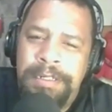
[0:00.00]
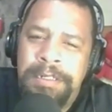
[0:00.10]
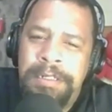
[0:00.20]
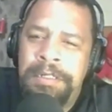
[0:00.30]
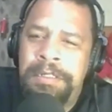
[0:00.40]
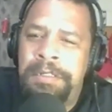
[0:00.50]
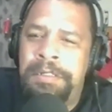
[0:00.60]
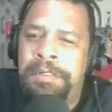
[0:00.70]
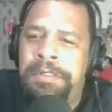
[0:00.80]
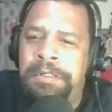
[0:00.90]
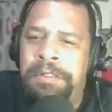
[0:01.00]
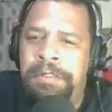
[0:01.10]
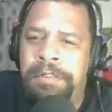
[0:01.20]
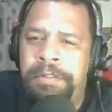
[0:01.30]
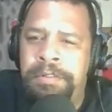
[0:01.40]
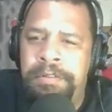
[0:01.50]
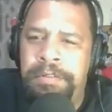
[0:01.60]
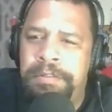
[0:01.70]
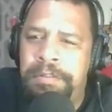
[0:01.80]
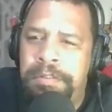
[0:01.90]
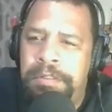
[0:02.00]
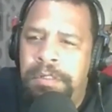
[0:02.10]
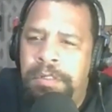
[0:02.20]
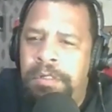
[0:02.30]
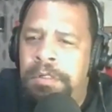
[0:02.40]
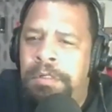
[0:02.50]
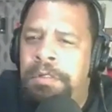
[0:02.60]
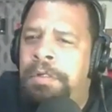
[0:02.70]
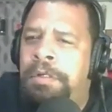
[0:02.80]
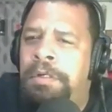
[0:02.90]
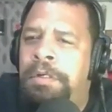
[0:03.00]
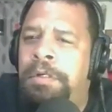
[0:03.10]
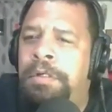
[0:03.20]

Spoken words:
This person isn't speaking.